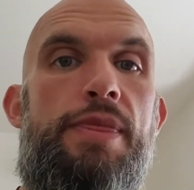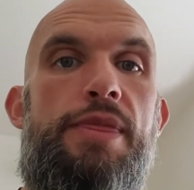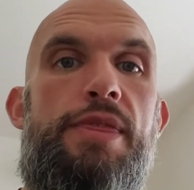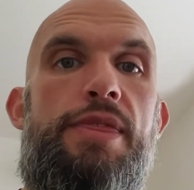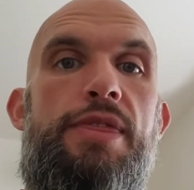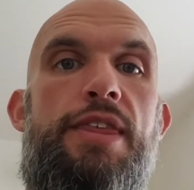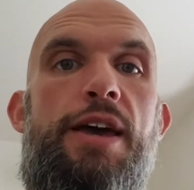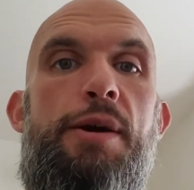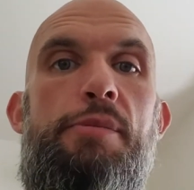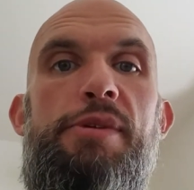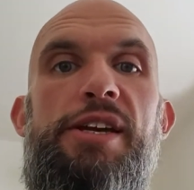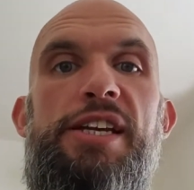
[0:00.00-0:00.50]

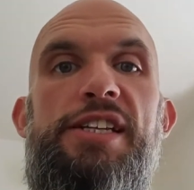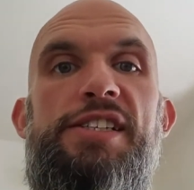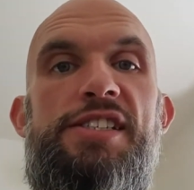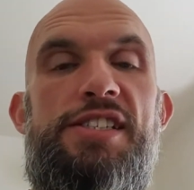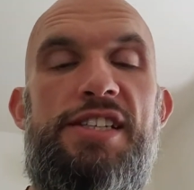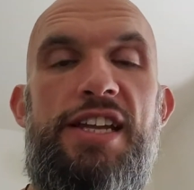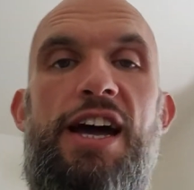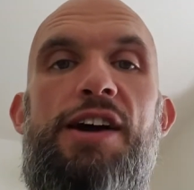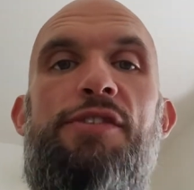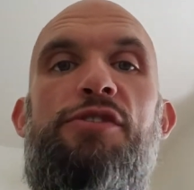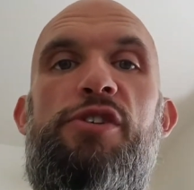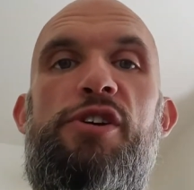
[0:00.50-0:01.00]
that means
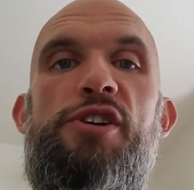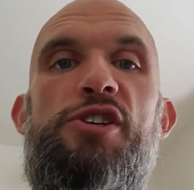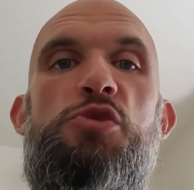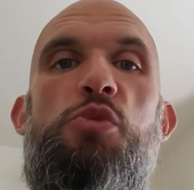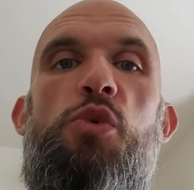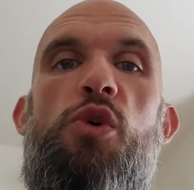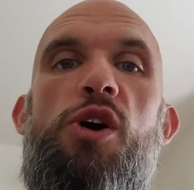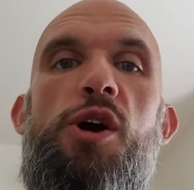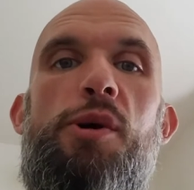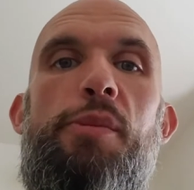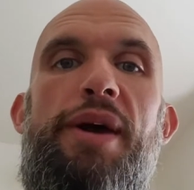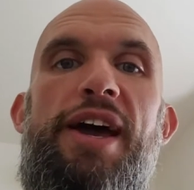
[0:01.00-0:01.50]
never as
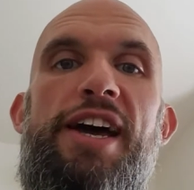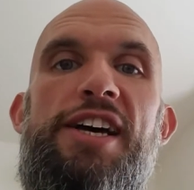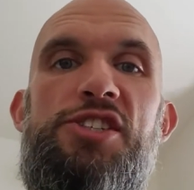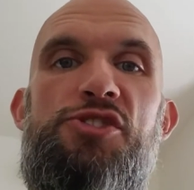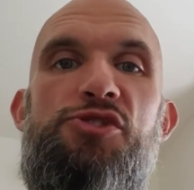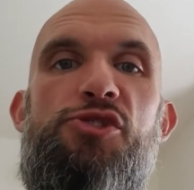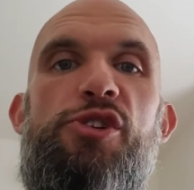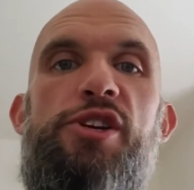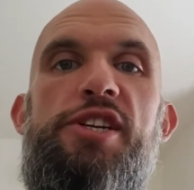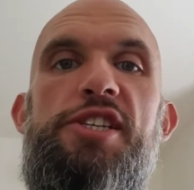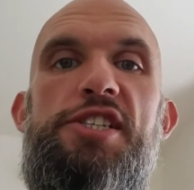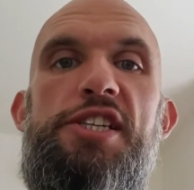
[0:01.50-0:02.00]
warm as
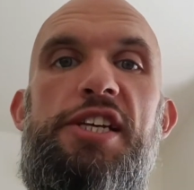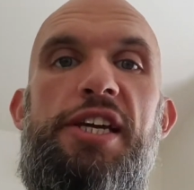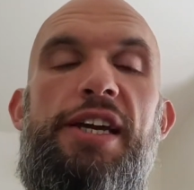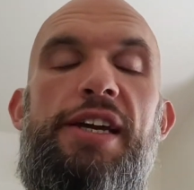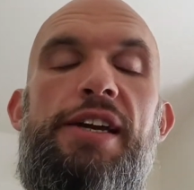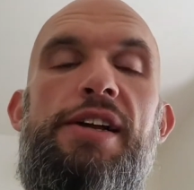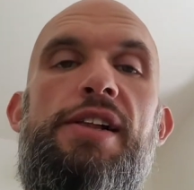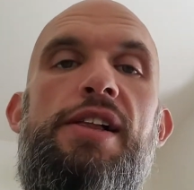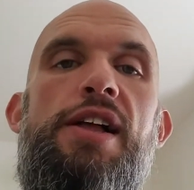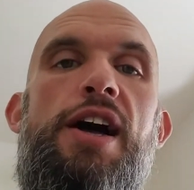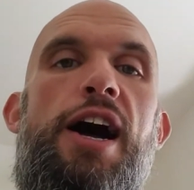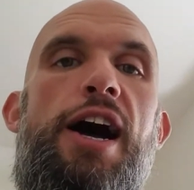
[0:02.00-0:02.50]
freezing,
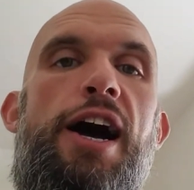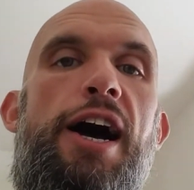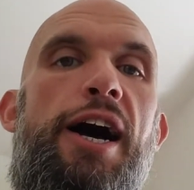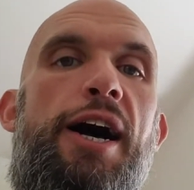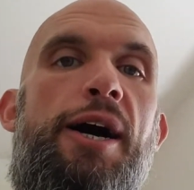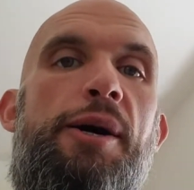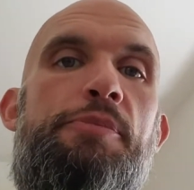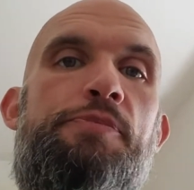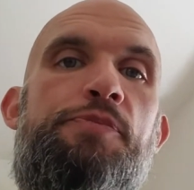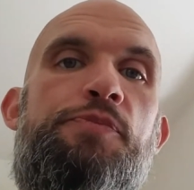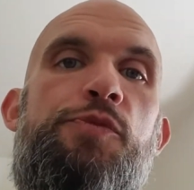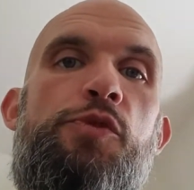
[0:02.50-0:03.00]

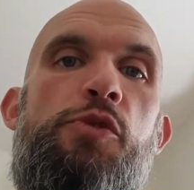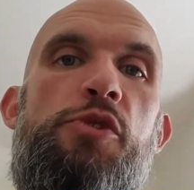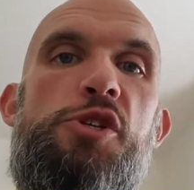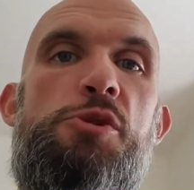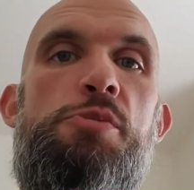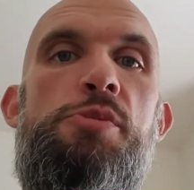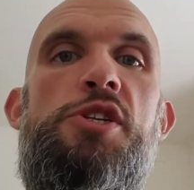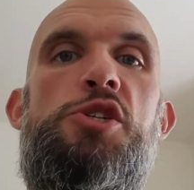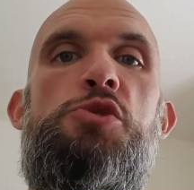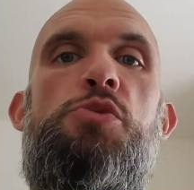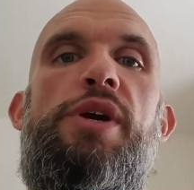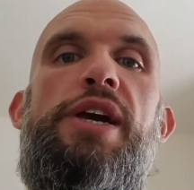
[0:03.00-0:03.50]
um, which
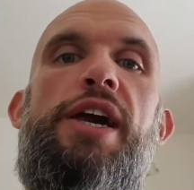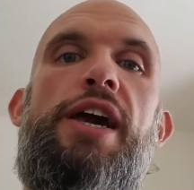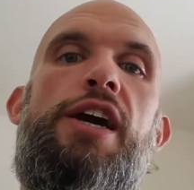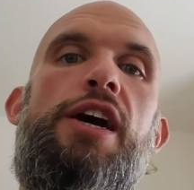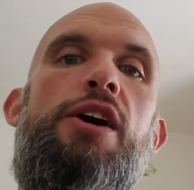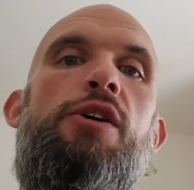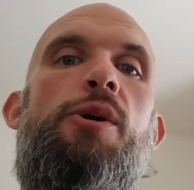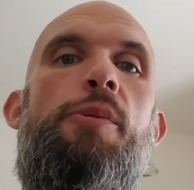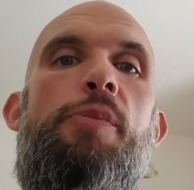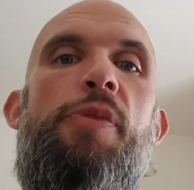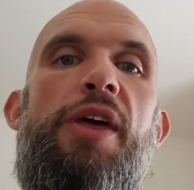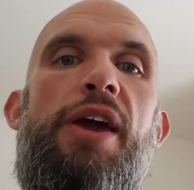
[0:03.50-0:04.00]
means we could
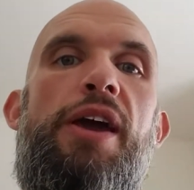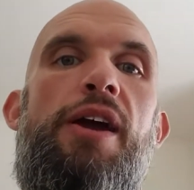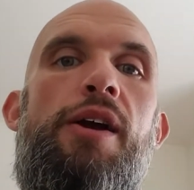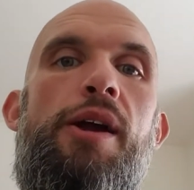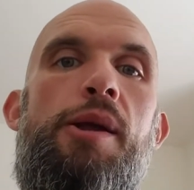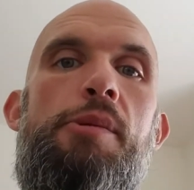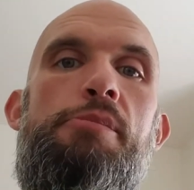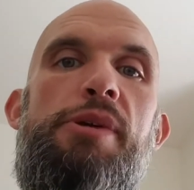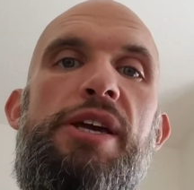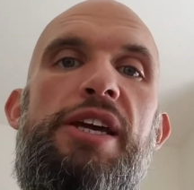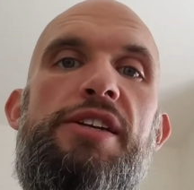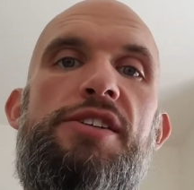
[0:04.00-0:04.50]
go up there
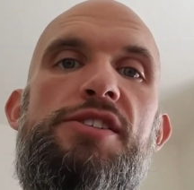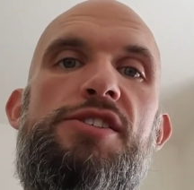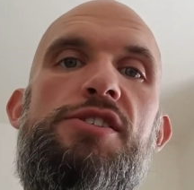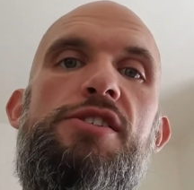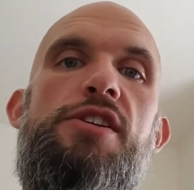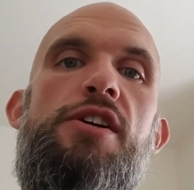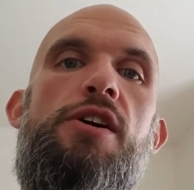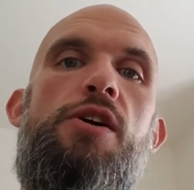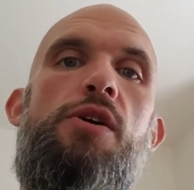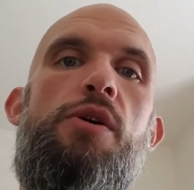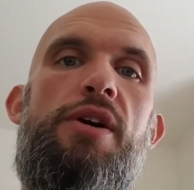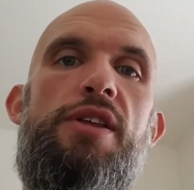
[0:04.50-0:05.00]
and be in
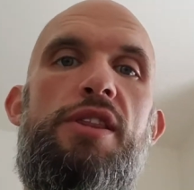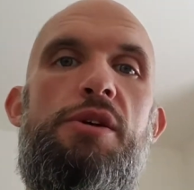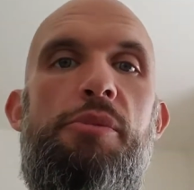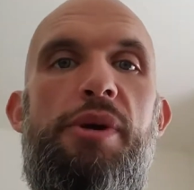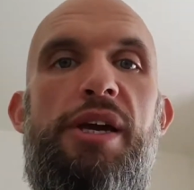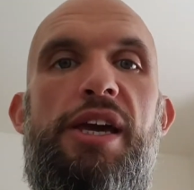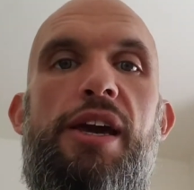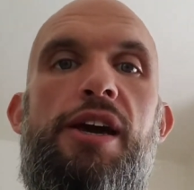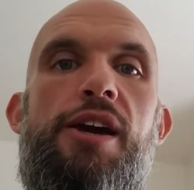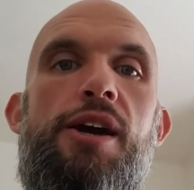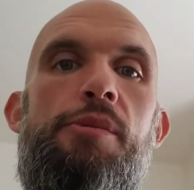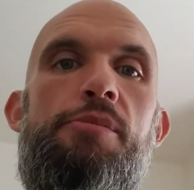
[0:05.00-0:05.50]
snow, and then we
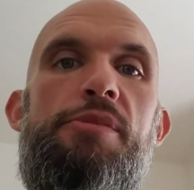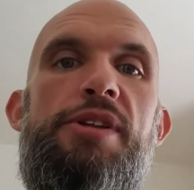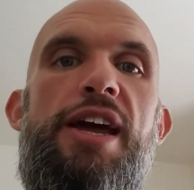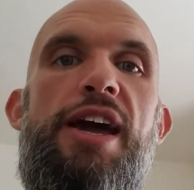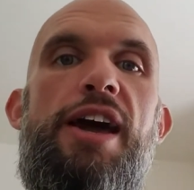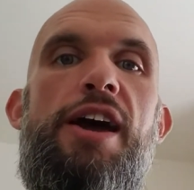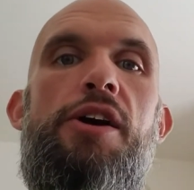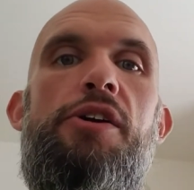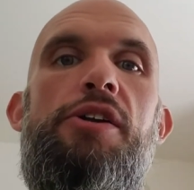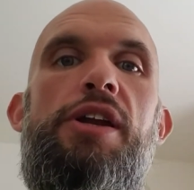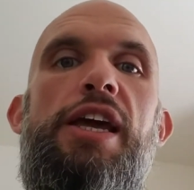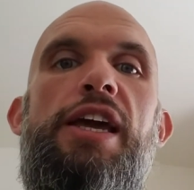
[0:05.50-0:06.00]
could come
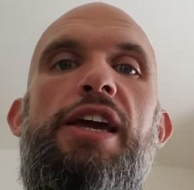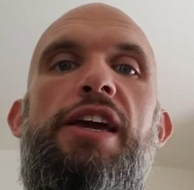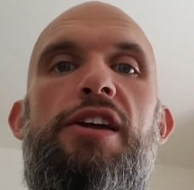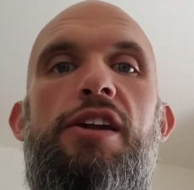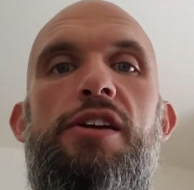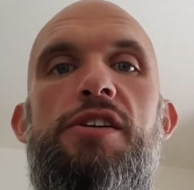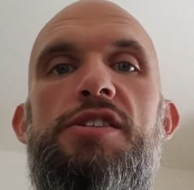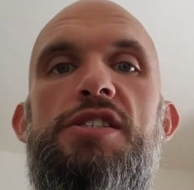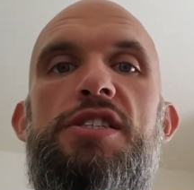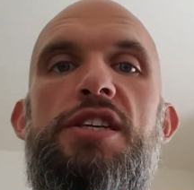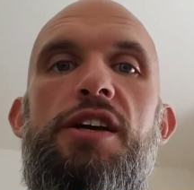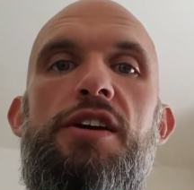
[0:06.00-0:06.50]
down and get
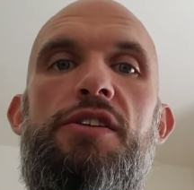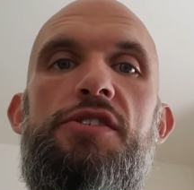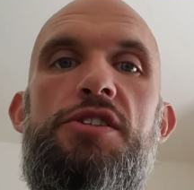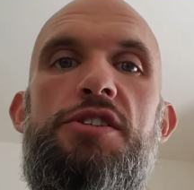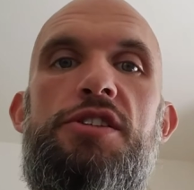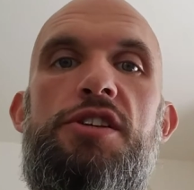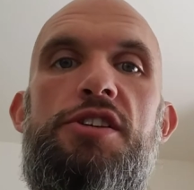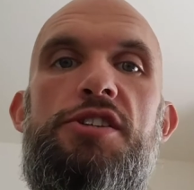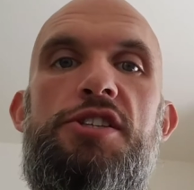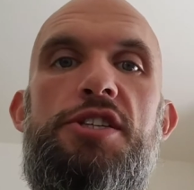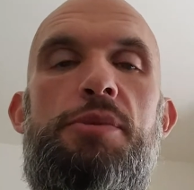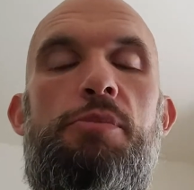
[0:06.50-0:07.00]
ourselves
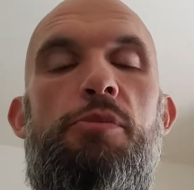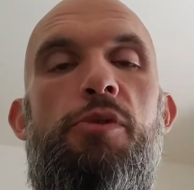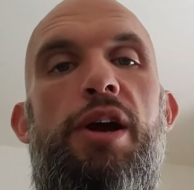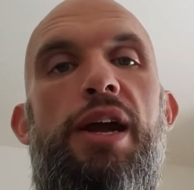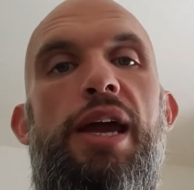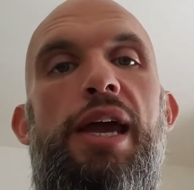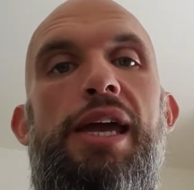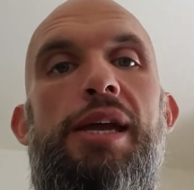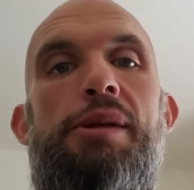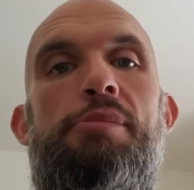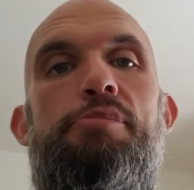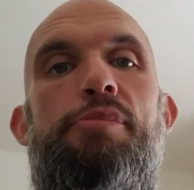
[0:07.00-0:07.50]
into some
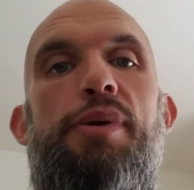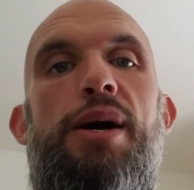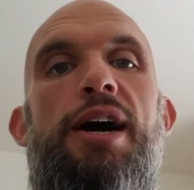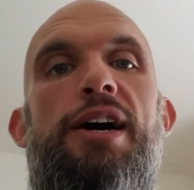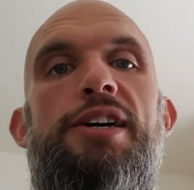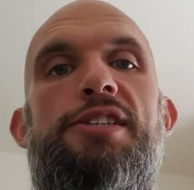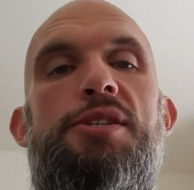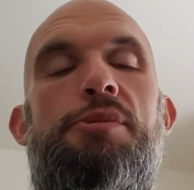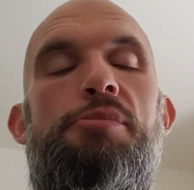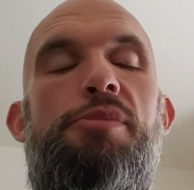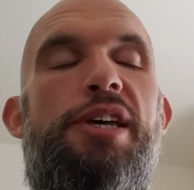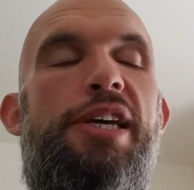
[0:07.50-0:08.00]
rain,
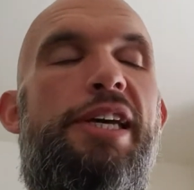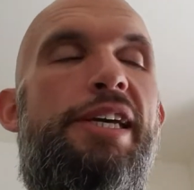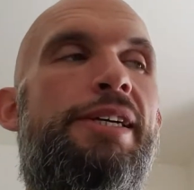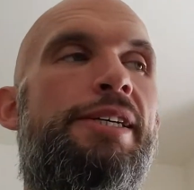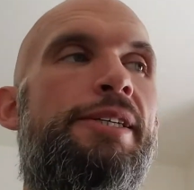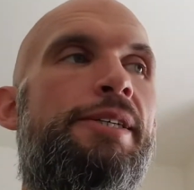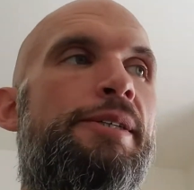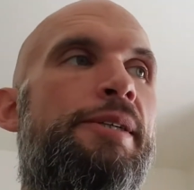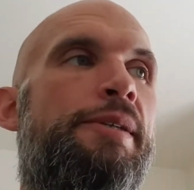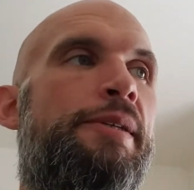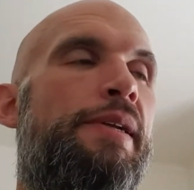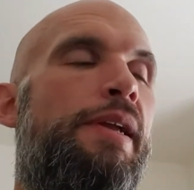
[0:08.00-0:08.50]
possibly.
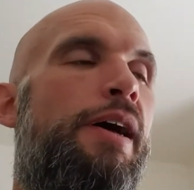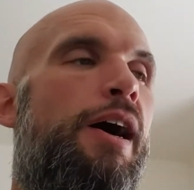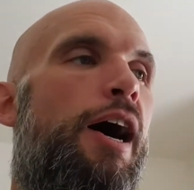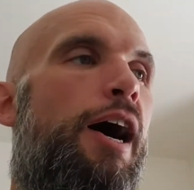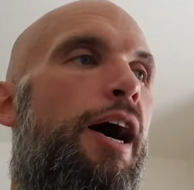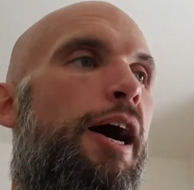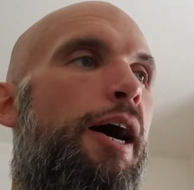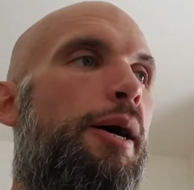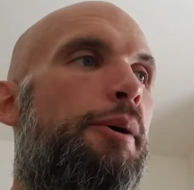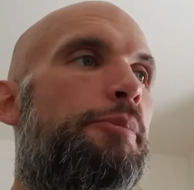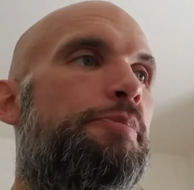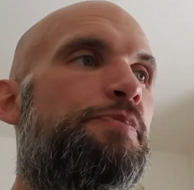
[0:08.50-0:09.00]

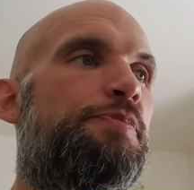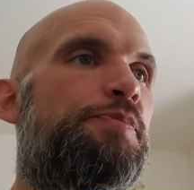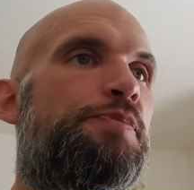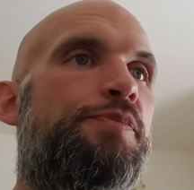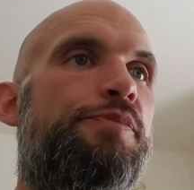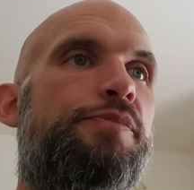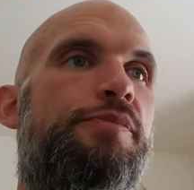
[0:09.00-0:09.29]
Um,